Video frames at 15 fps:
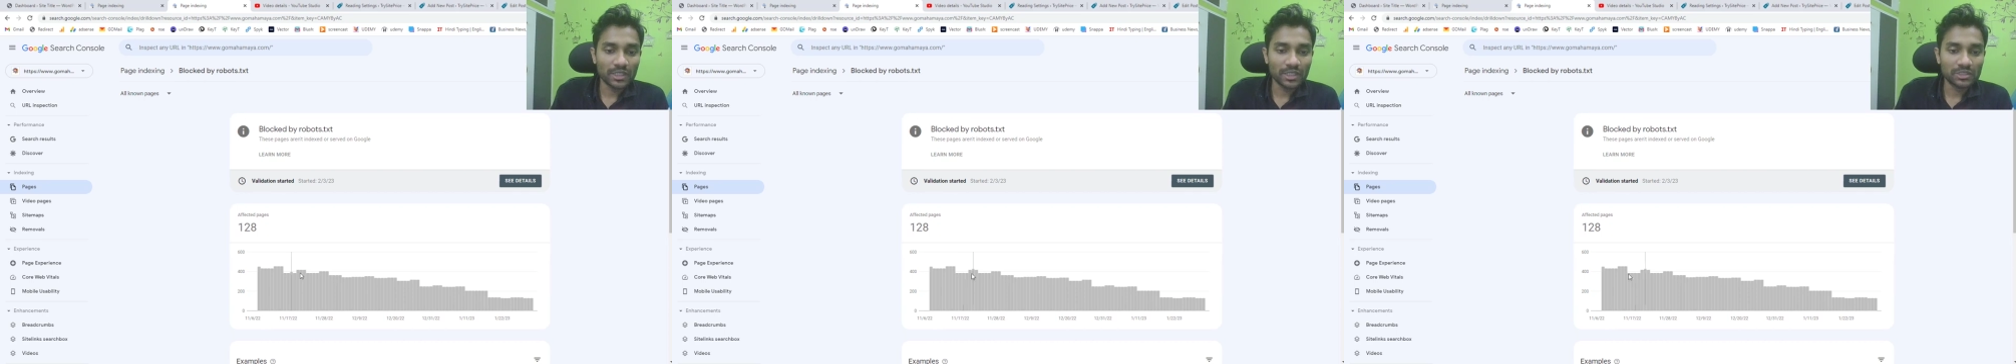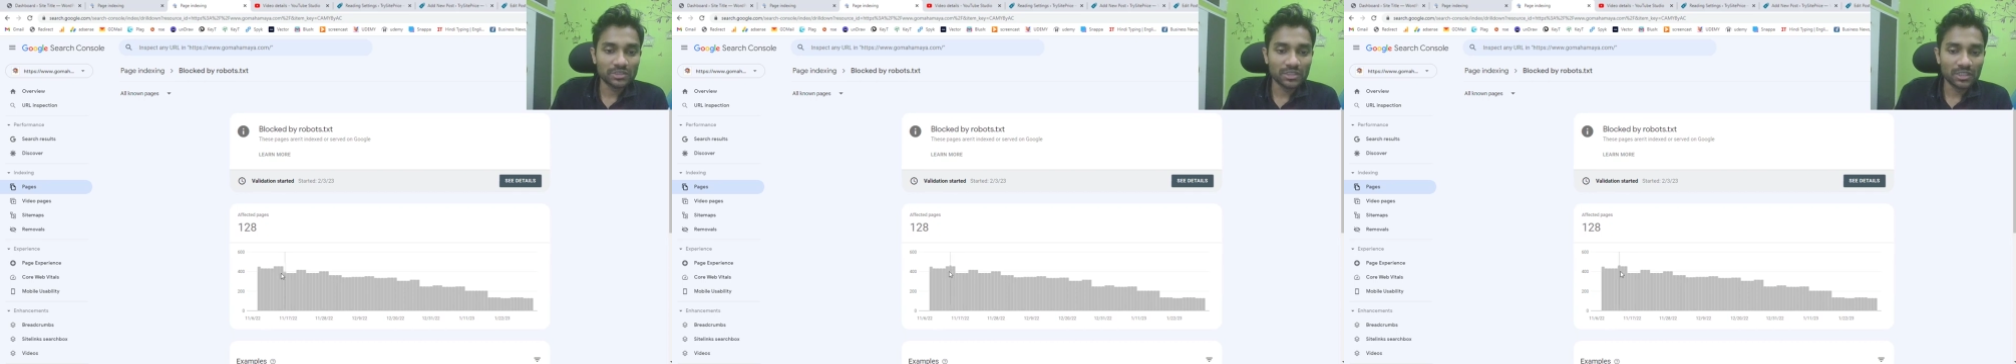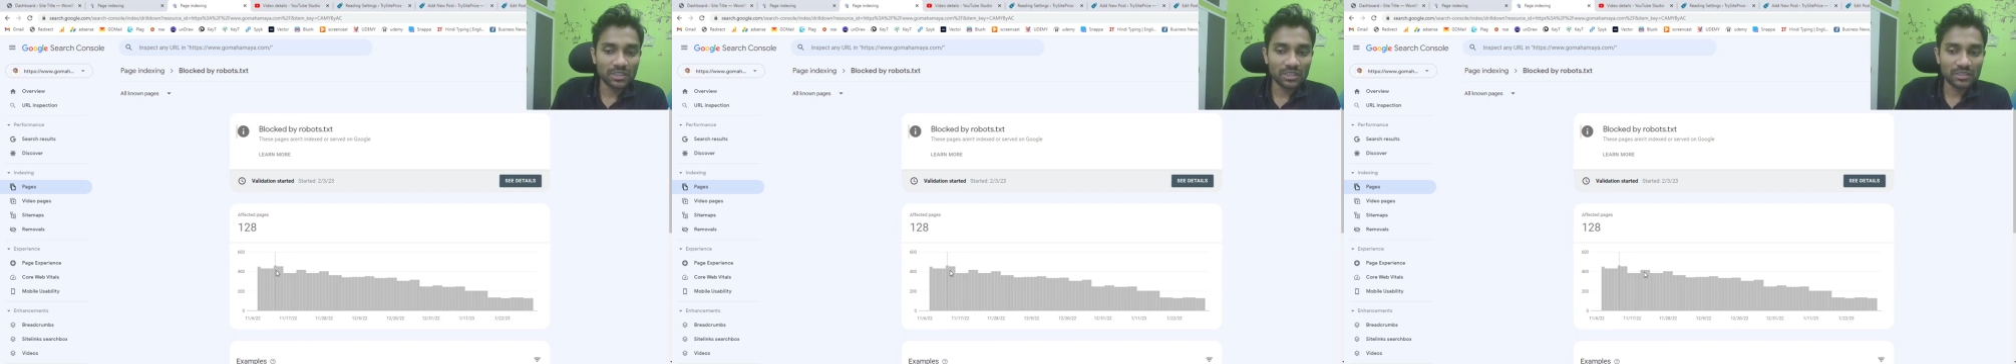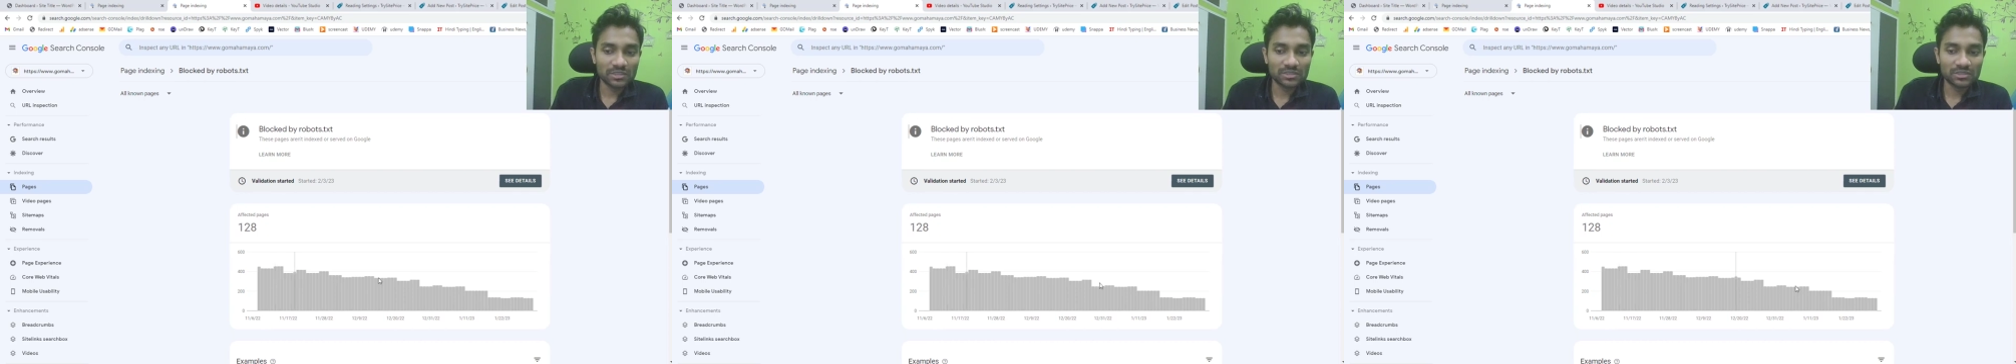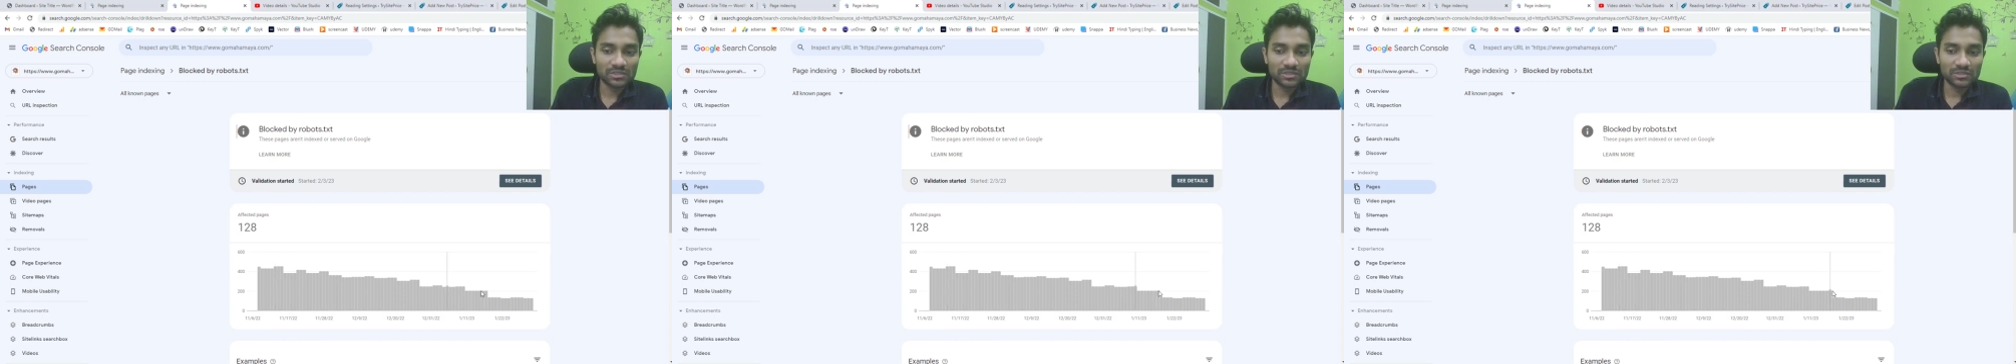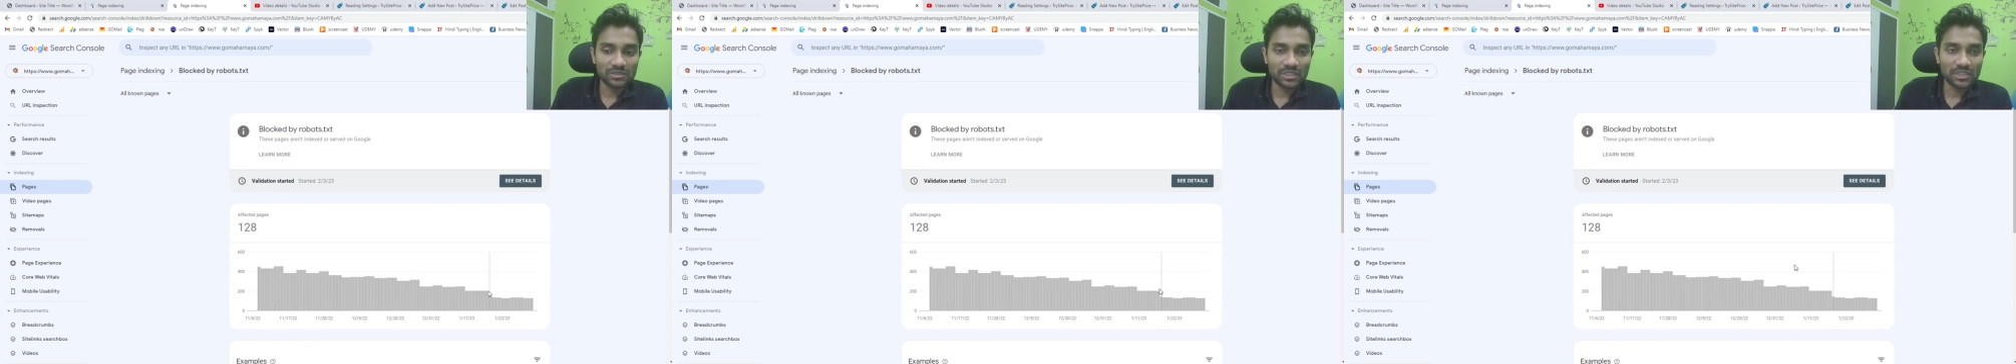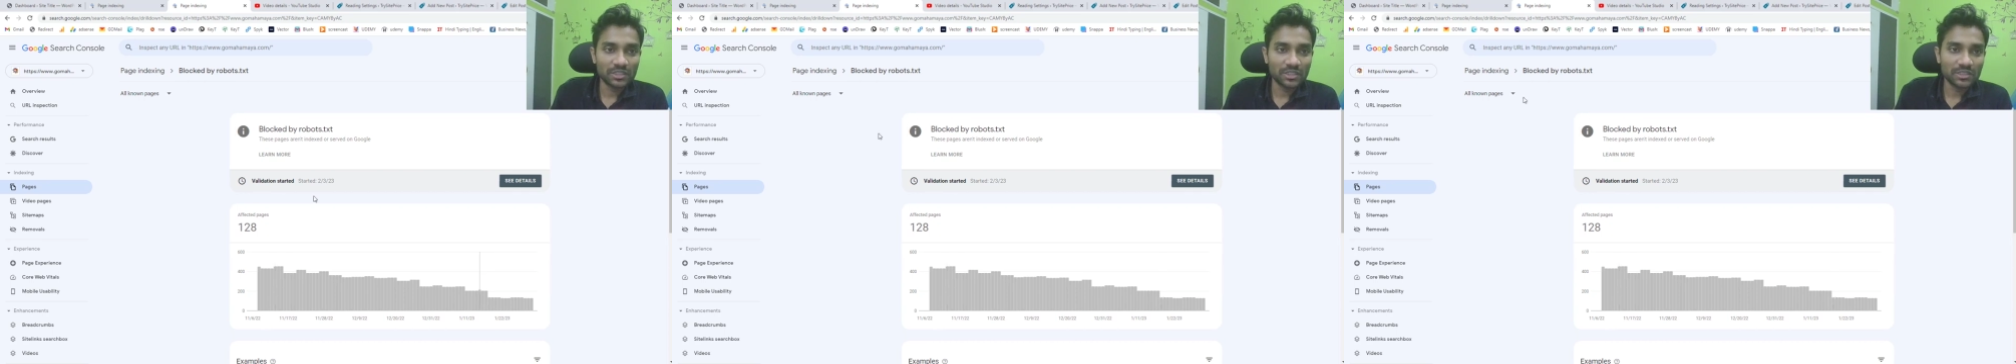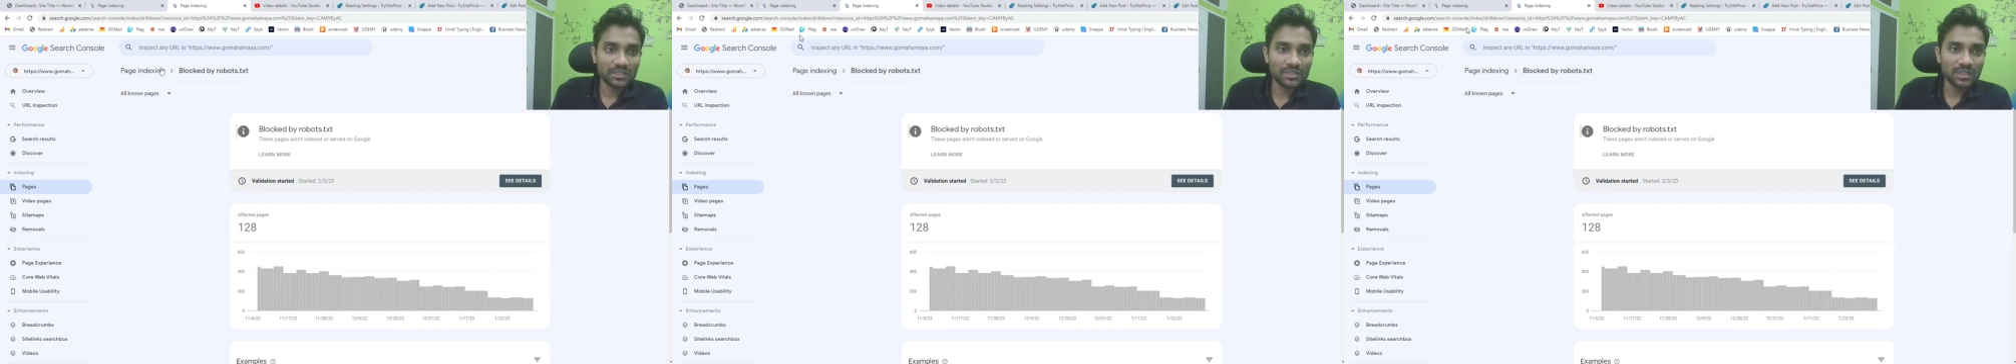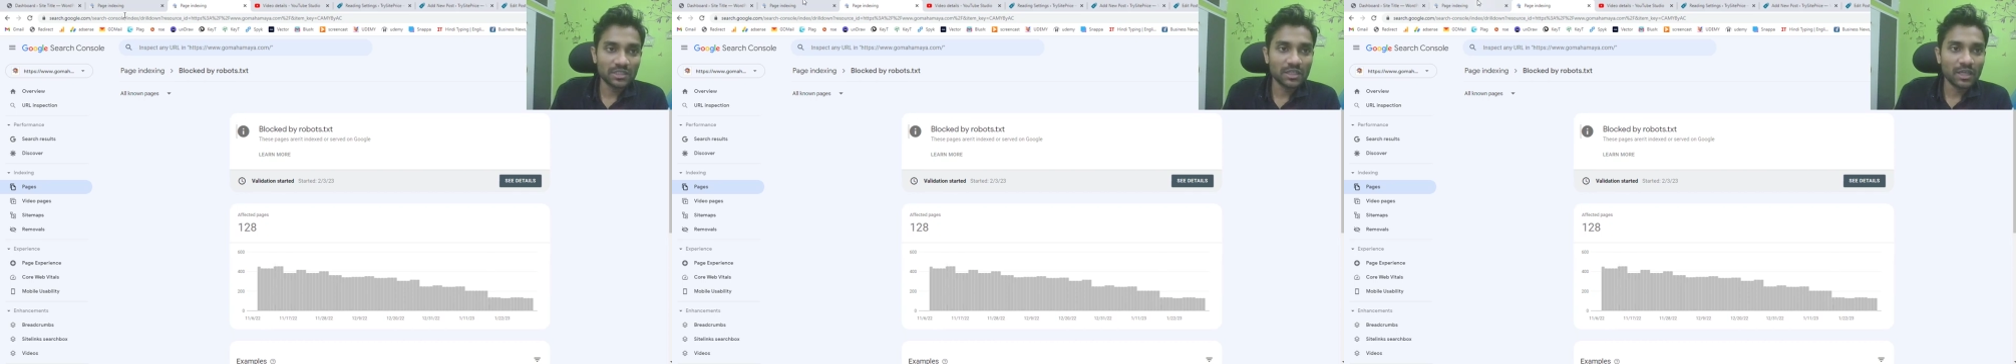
t x t, it's decreasing,